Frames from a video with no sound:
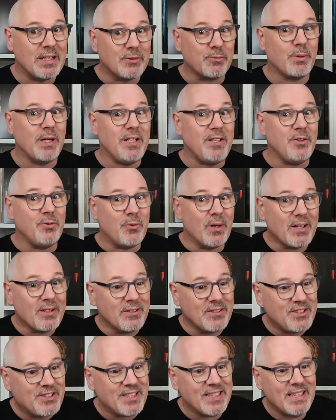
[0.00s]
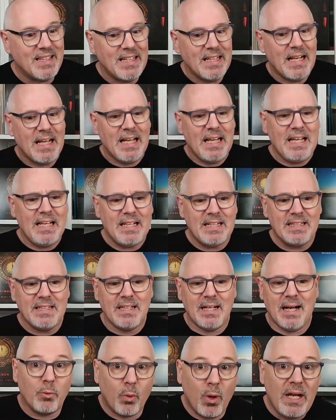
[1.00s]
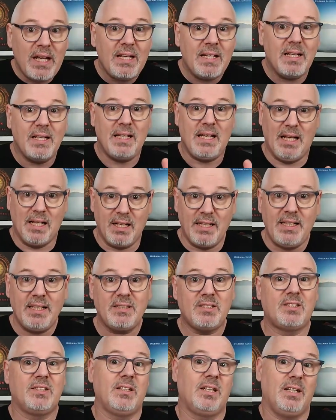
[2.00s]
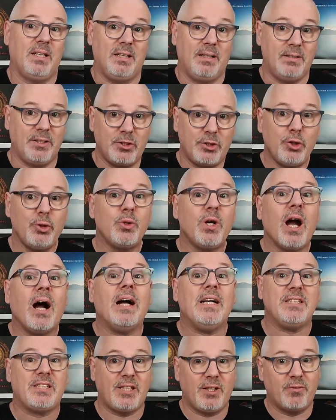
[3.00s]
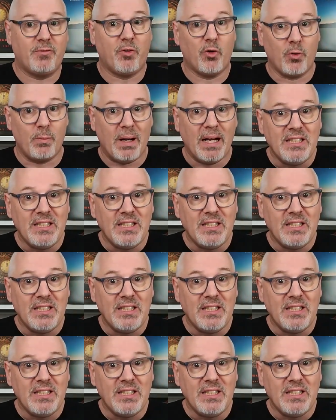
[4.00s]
has Radiant Records. And Wayne and Elliot, the 2 guys that form